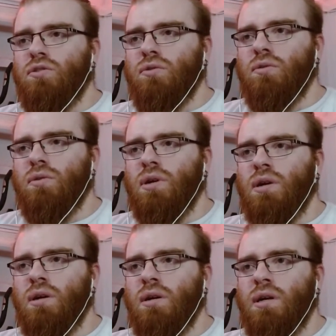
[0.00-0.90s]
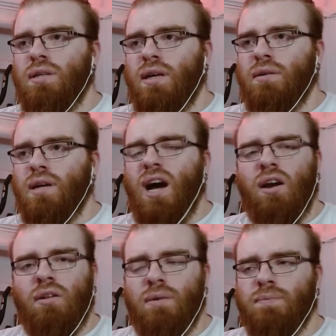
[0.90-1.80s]
to his son,
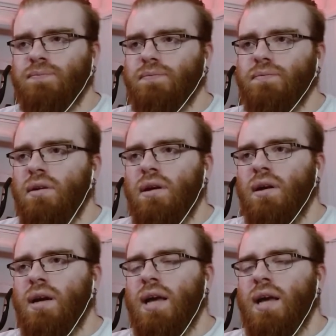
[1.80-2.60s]
Carl, yeah?